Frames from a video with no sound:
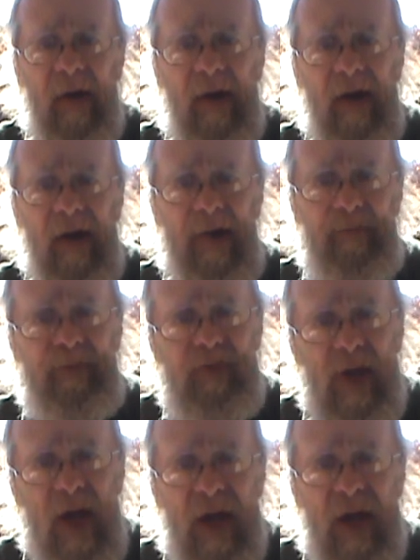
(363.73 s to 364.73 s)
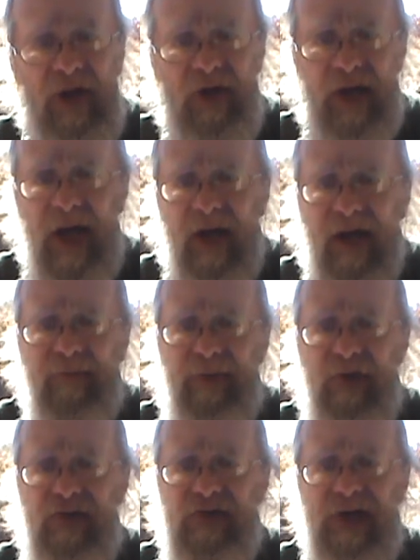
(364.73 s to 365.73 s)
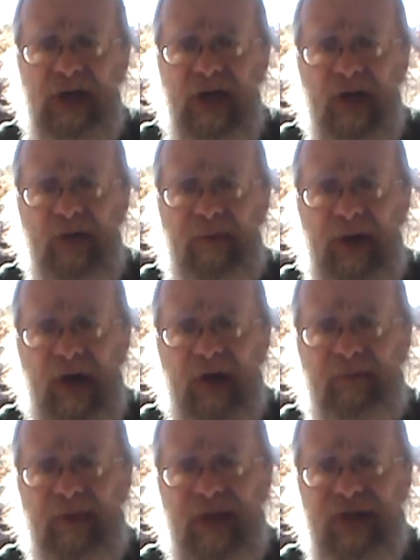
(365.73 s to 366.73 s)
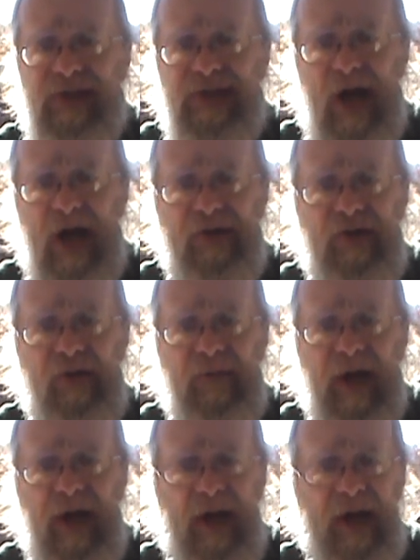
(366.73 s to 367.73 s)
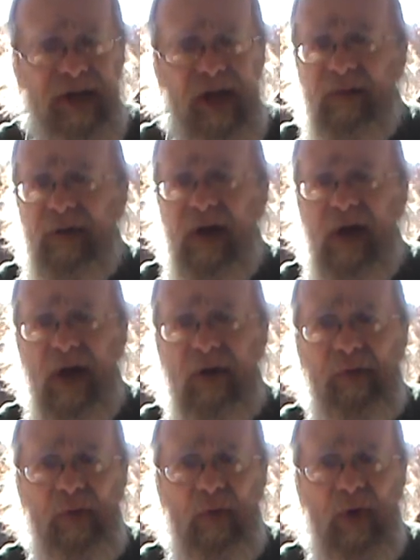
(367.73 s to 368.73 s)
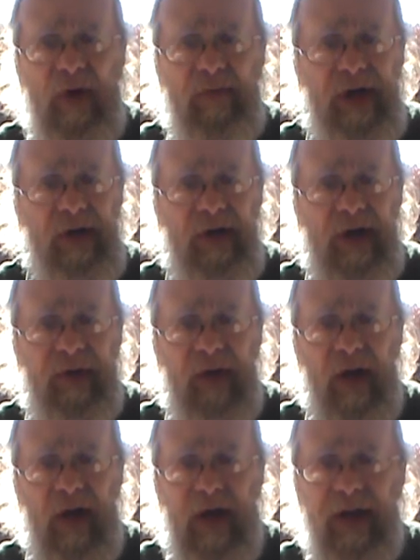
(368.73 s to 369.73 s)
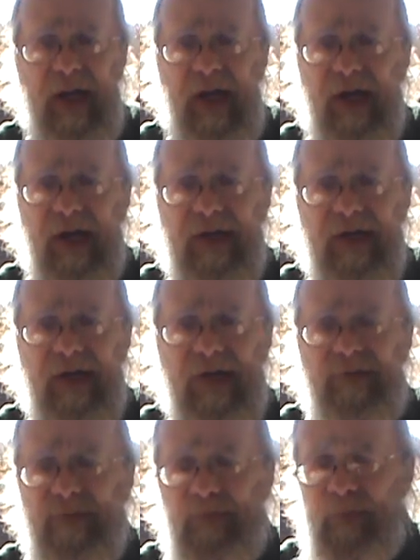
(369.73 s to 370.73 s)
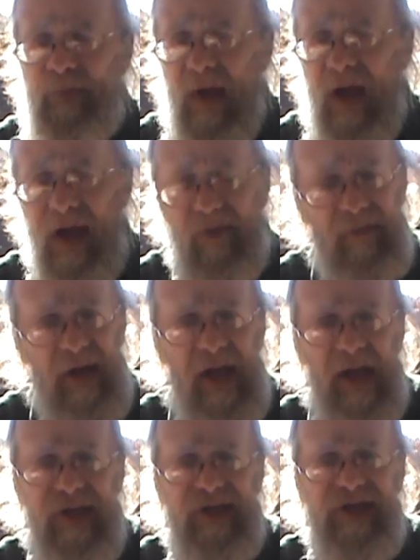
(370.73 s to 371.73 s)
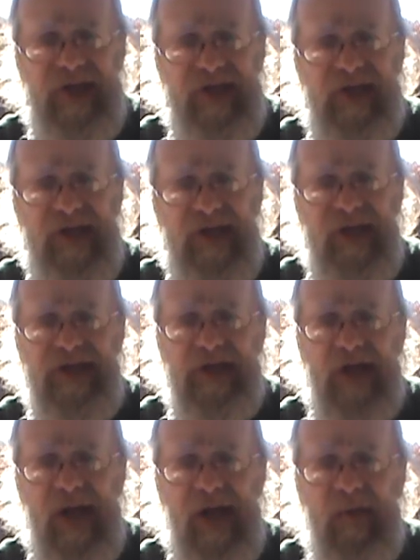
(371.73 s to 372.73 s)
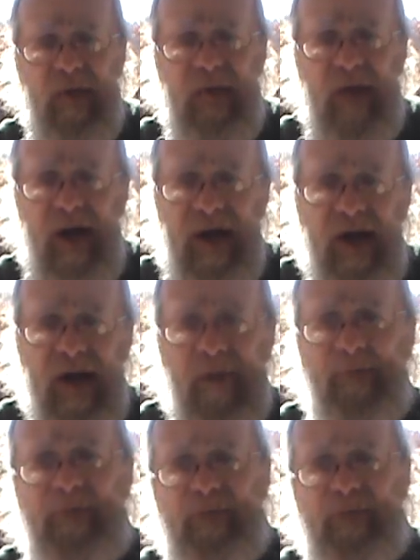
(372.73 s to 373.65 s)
Um, You're getting the booze a little bit, but it's not too bad. Definitely not overwhelming or anything like that. It uh, it blends decently with the uh,